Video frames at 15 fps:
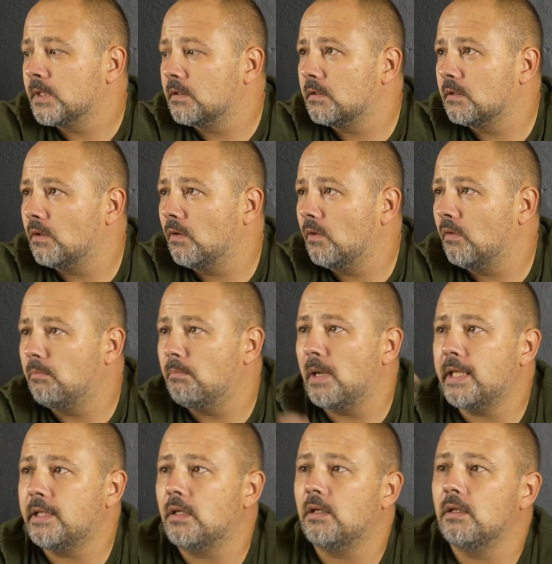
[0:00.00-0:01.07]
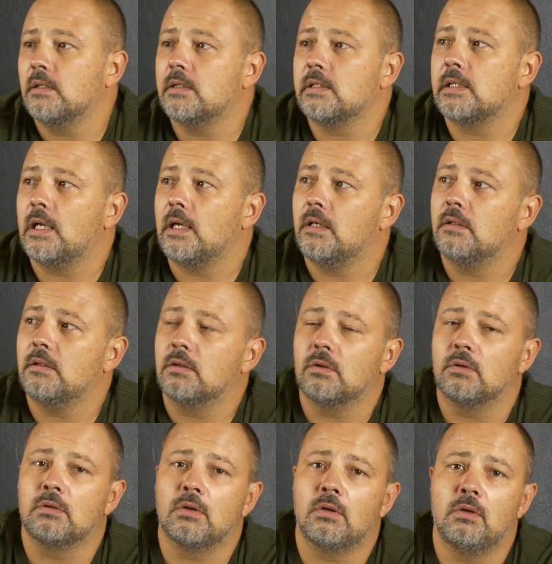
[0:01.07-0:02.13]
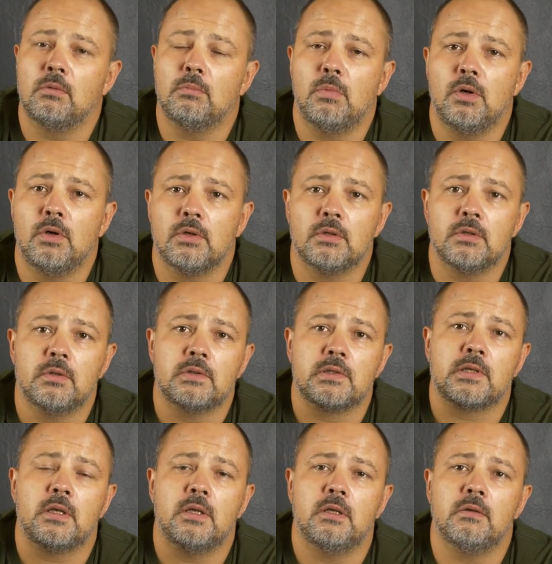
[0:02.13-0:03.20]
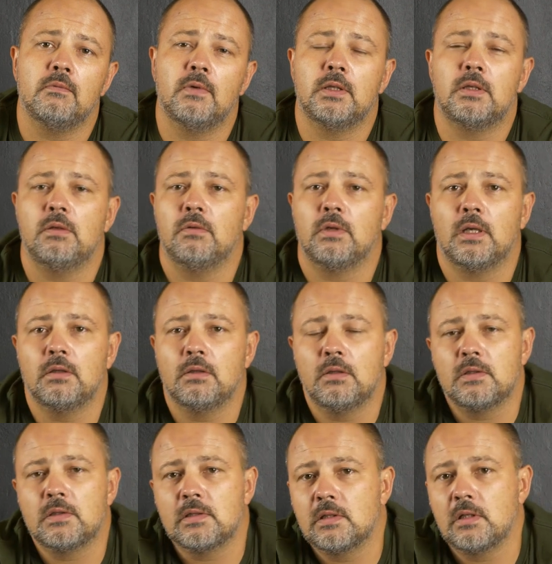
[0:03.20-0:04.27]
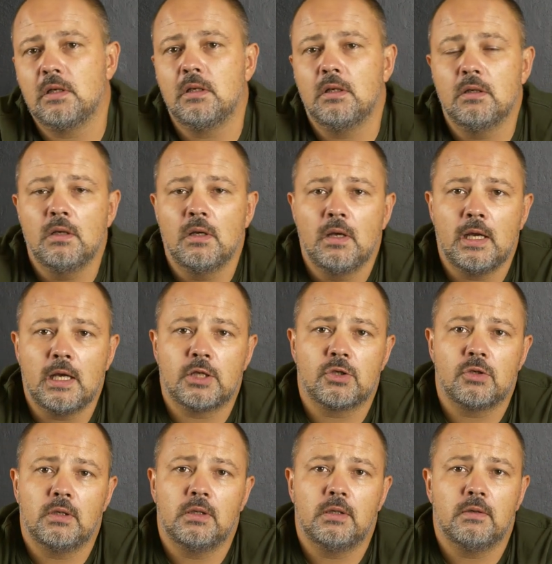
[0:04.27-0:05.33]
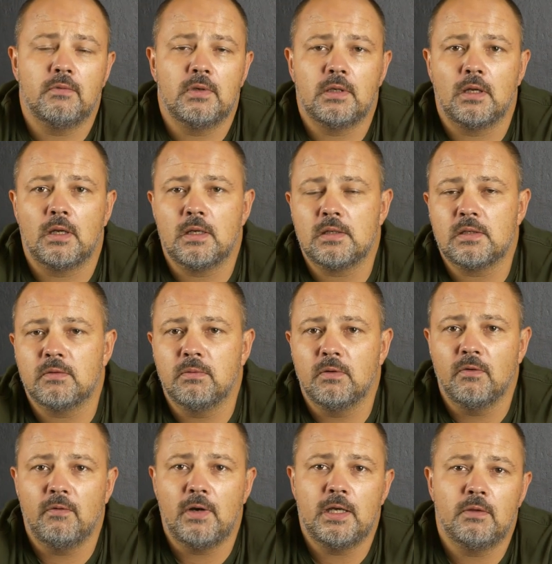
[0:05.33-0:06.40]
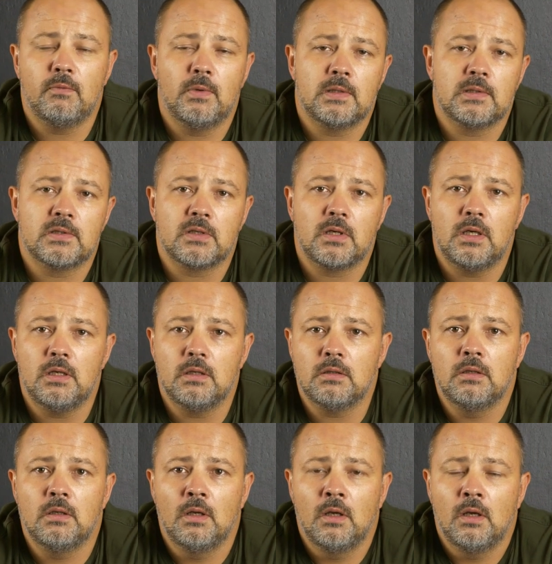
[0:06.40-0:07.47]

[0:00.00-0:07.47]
So battery inside, control board, screen what you cannot see, actually the RS white one screen,